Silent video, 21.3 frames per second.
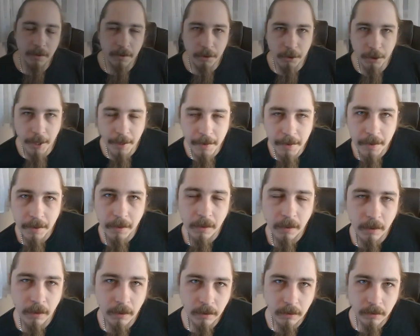in
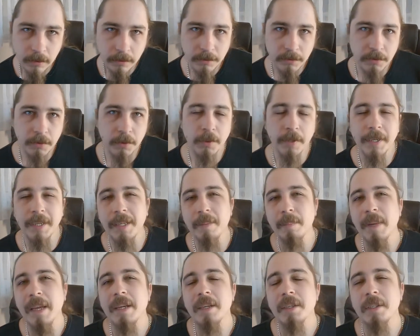general, for
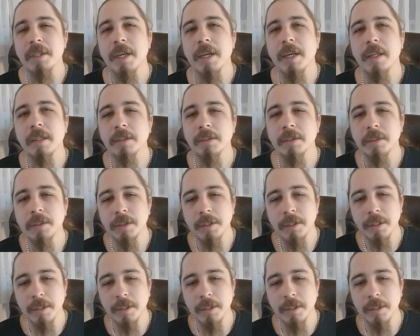eBay sales,